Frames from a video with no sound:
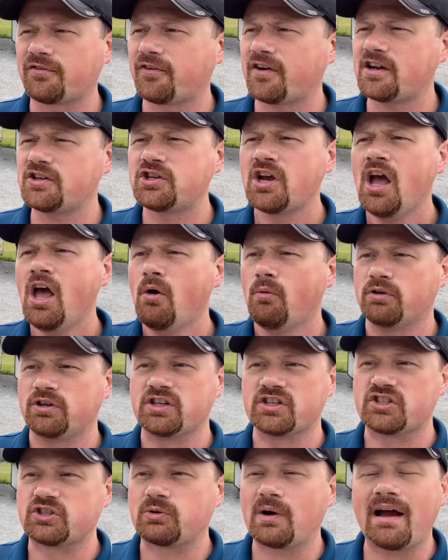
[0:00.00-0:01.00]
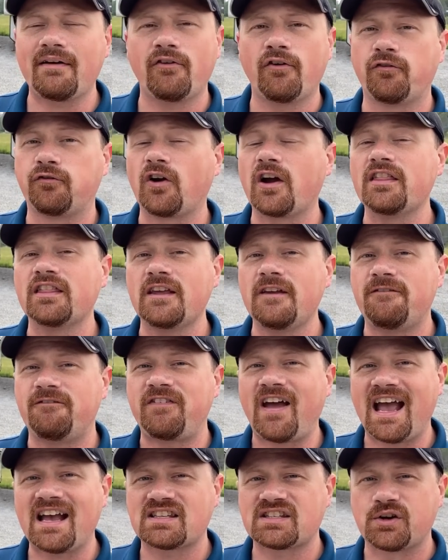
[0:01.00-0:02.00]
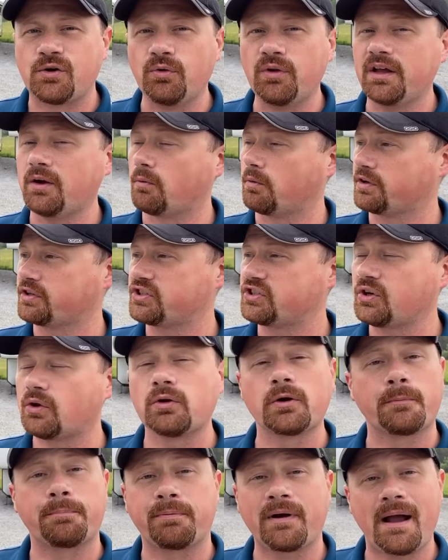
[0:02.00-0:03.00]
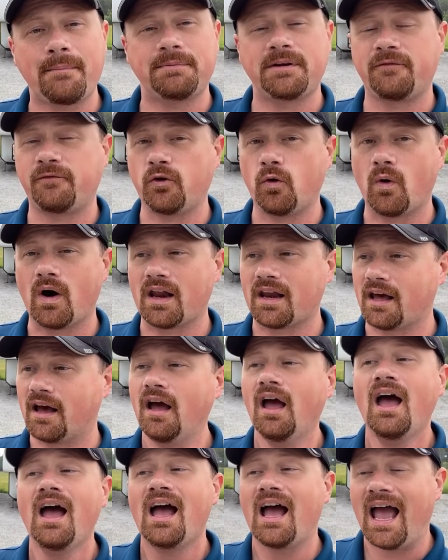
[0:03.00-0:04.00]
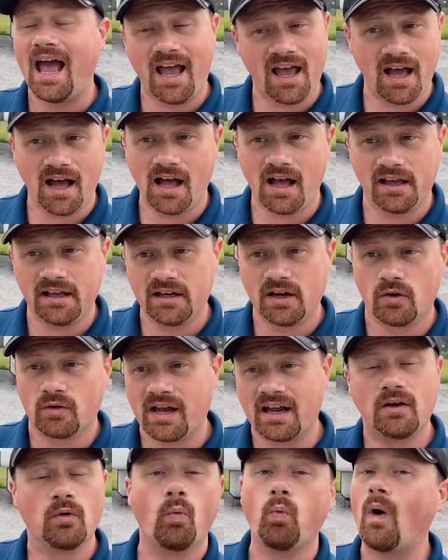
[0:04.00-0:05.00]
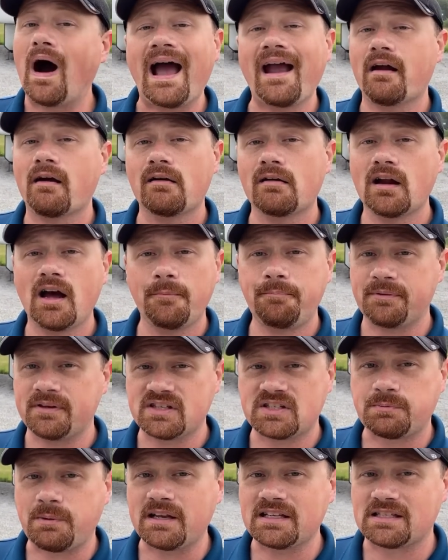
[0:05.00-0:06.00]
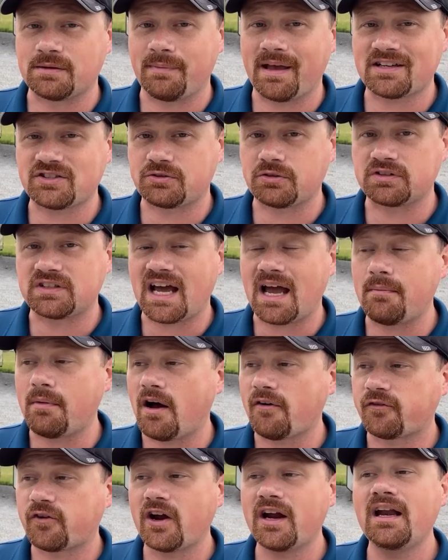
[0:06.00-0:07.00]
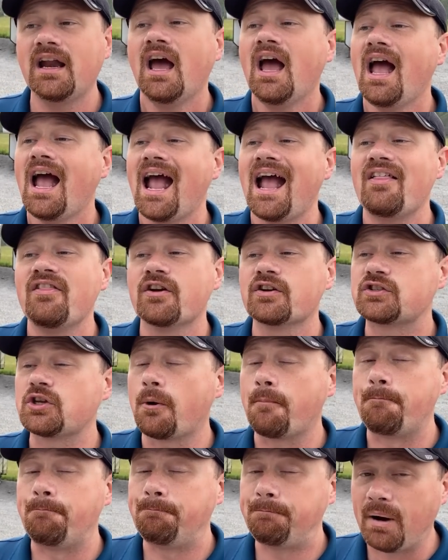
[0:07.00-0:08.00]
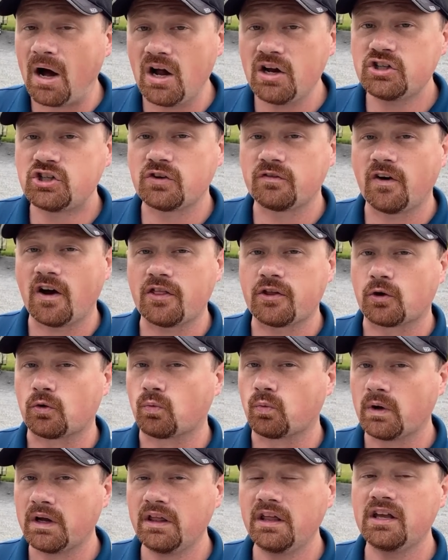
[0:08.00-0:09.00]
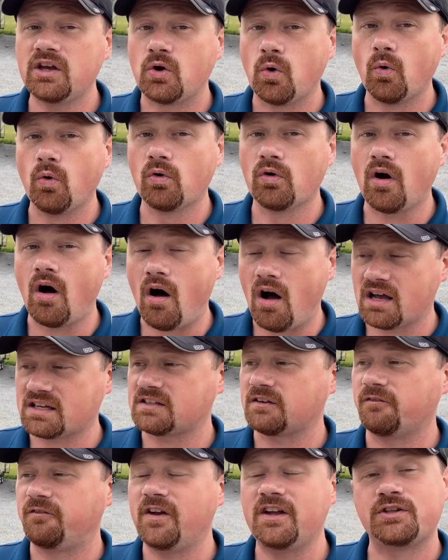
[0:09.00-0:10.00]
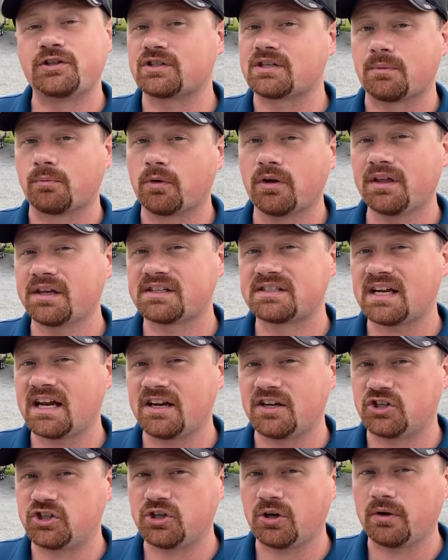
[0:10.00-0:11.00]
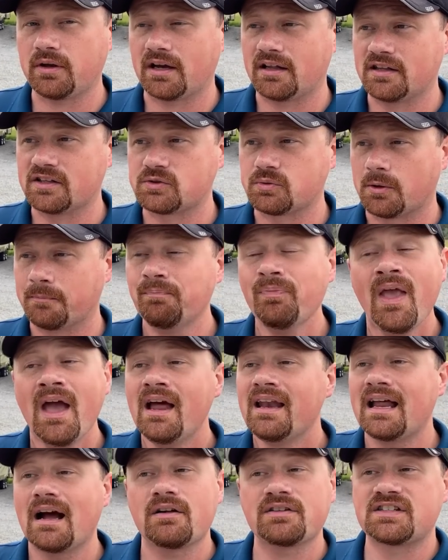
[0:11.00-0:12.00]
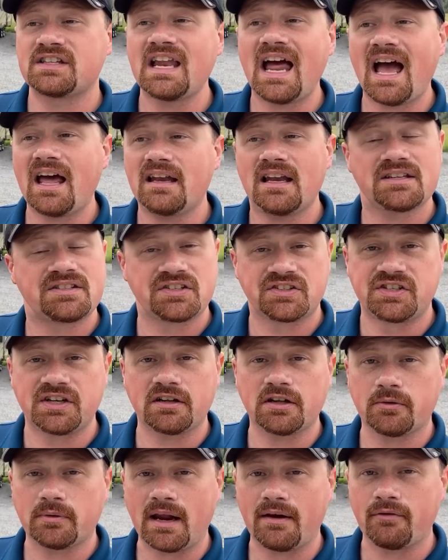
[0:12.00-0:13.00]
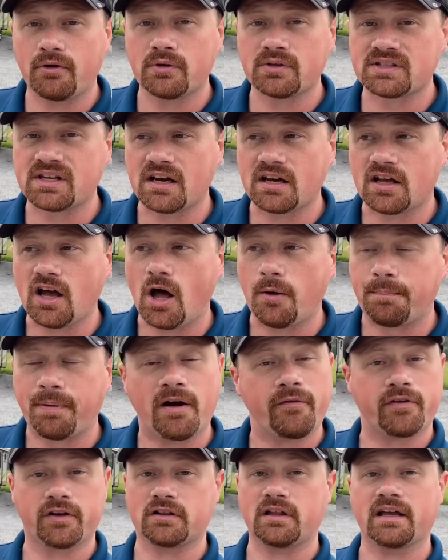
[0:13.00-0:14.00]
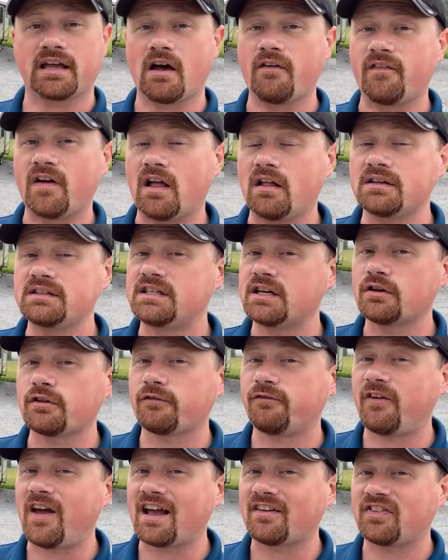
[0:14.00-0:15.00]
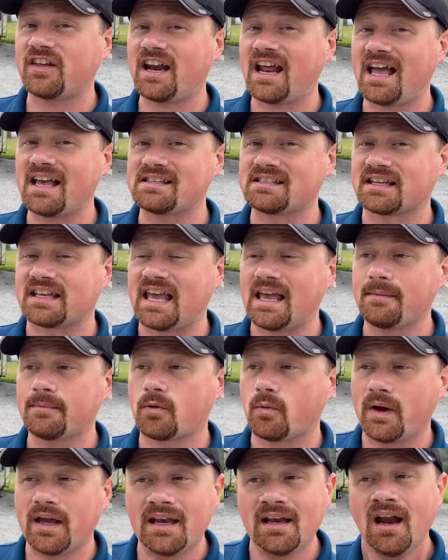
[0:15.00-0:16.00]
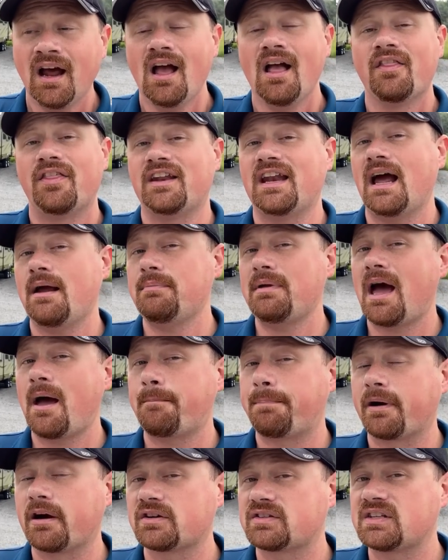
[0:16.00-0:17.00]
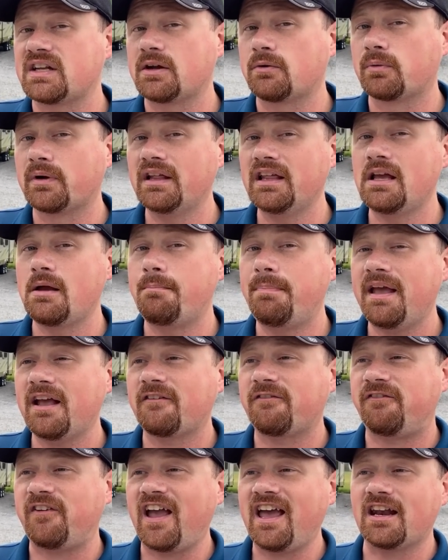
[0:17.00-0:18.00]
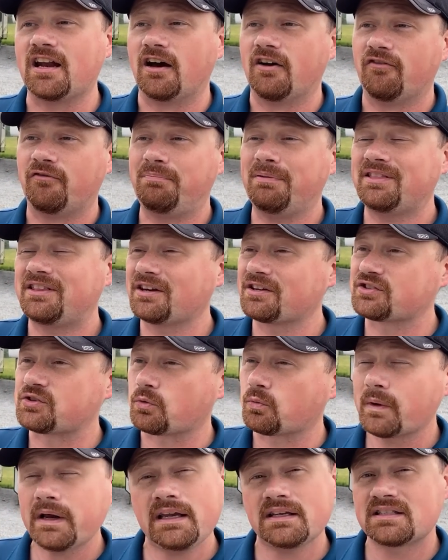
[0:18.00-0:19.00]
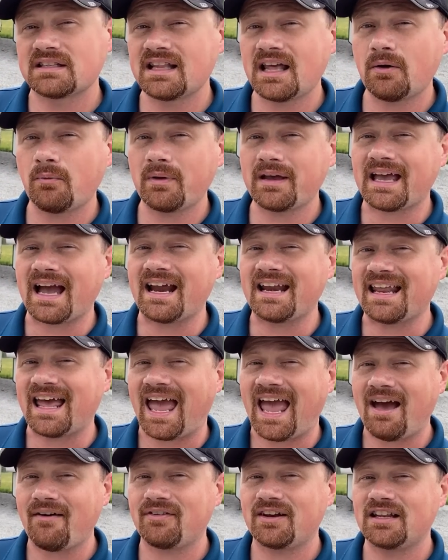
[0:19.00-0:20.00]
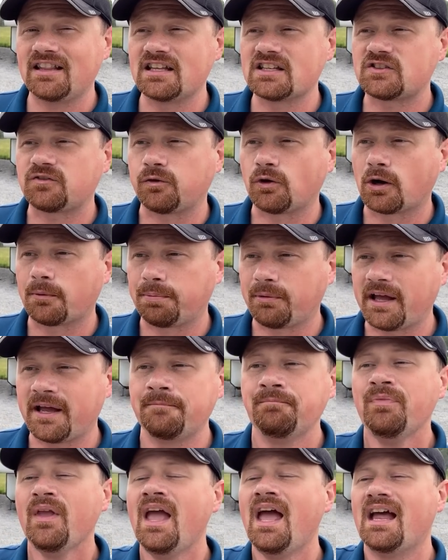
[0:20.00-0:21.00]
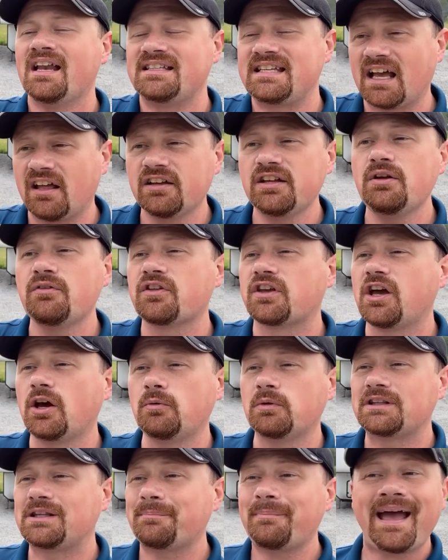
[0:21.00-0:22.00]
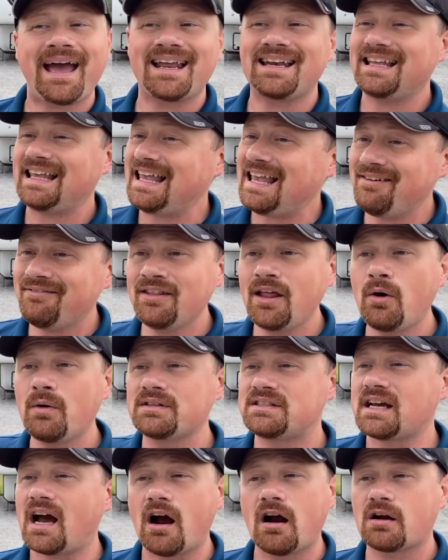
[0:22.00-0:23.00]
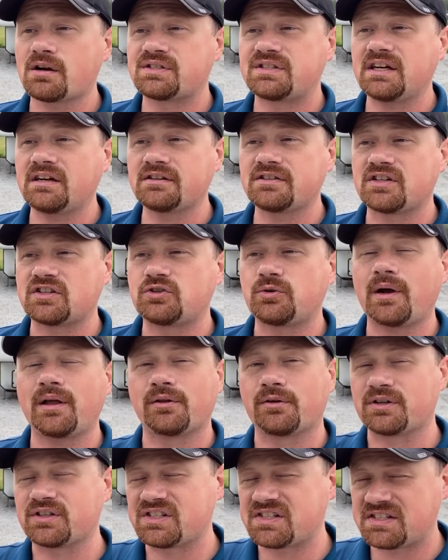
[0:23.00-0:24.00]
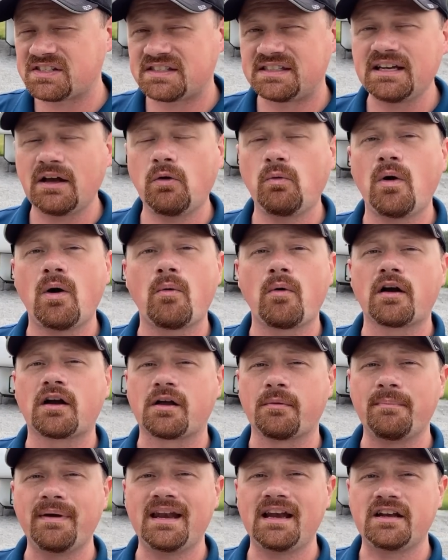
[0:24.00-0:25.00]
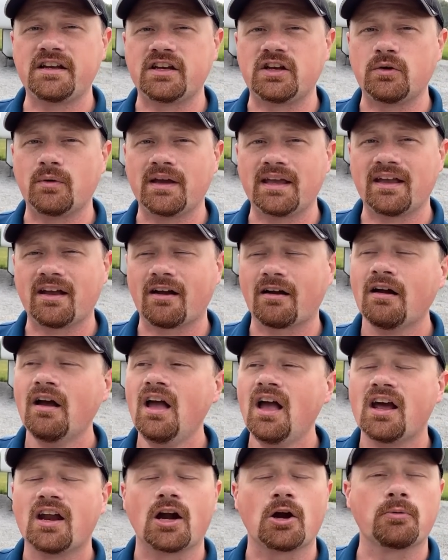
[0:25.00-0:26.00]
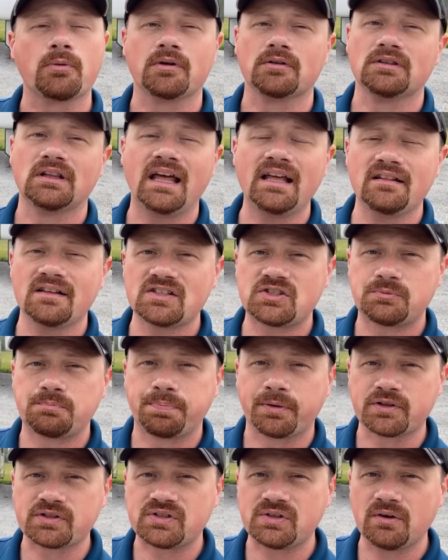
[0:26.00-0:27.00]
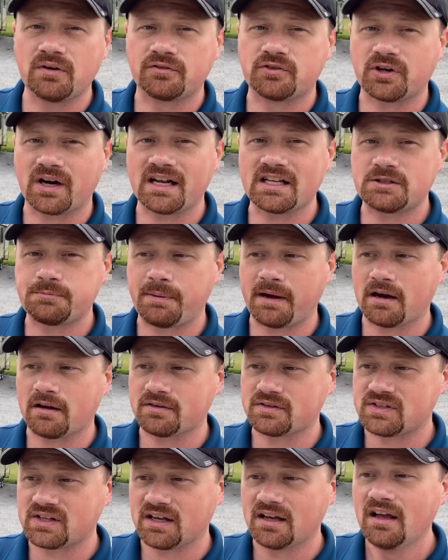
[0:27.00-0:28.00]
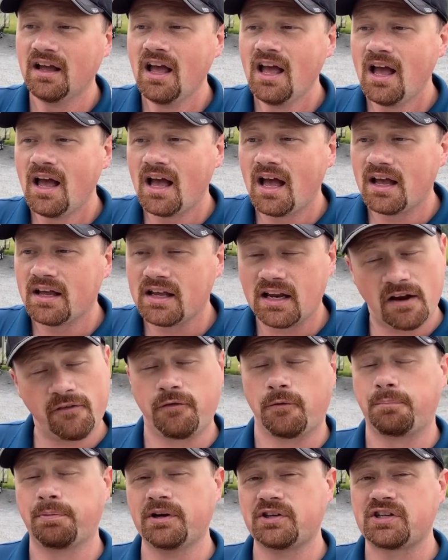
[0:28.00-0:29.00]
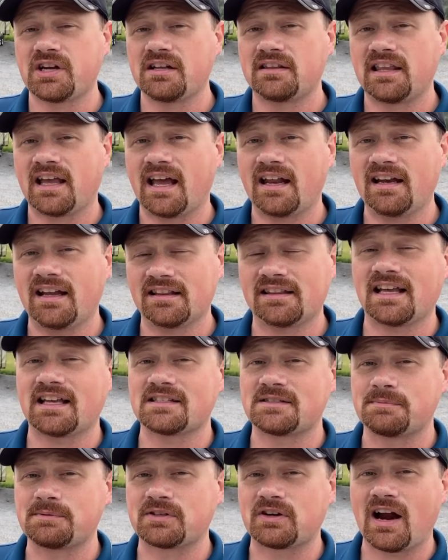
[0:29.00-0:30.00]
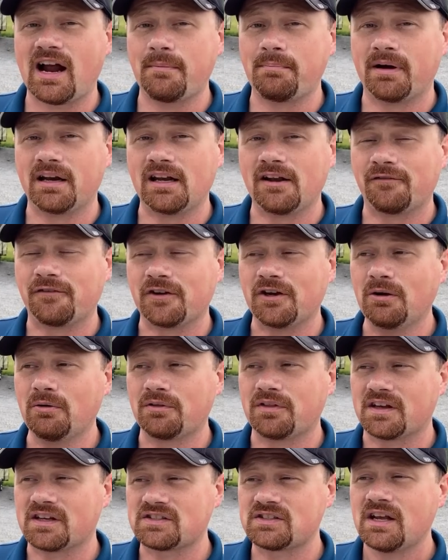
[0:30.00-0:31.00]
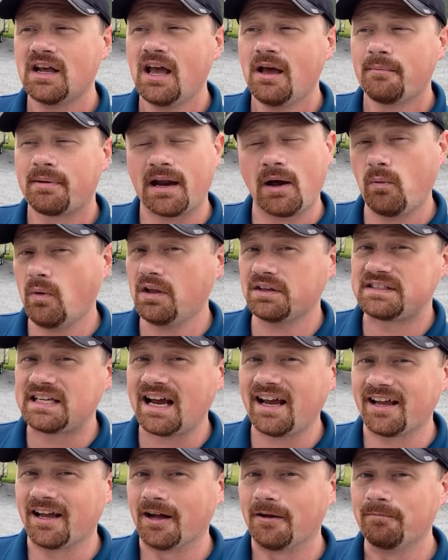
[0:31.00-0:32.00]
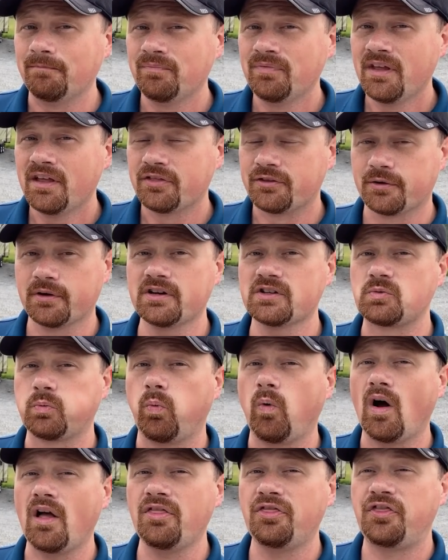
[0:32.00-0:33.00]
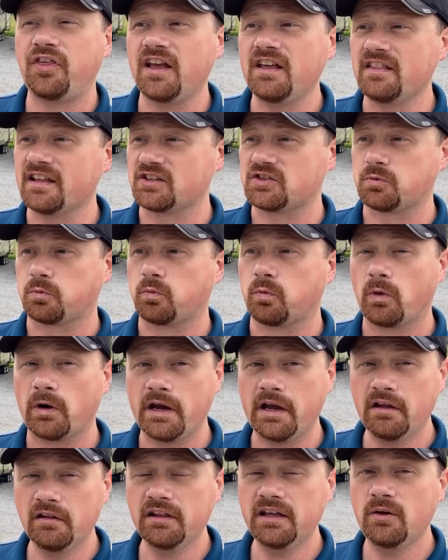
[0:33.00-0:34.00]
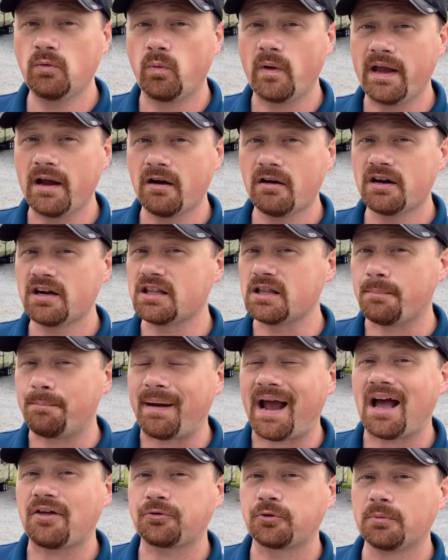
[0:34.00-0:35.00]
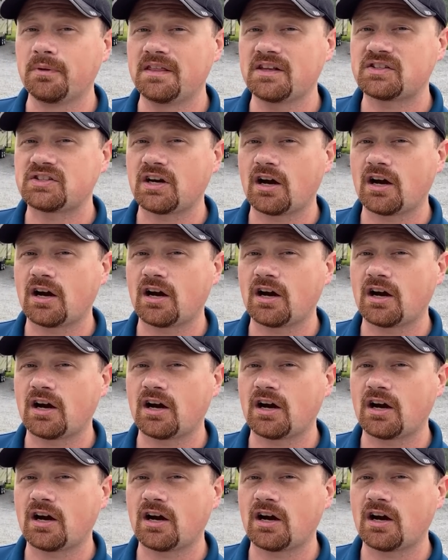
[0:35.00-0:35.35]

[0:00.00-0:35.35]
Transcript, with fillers: fridge, which is travel friendly, fast cooling. We're solar prepped if you want to, uh, you know, kind of wire it up and spend some extra time off grid. And there's a bunch of other really cool, awesome features I'm really excited to show you on this one. Now, it's not necessarily what everyone's going to call perfect. Like, I'll volunteer the fact that it has a Camp Queen that I'm not personally really a big fan fan of, but there's a reason that we kind of have it in this floor plan. And telling you the good with the bad, even though it's our series of trailers, still what we're committed to doing here in our relentless pursuit of transparency. And if you appreciate that, hit that subscribe button if you're new with us. But I will tell you, there is one thing that's really weird in the bathroom of this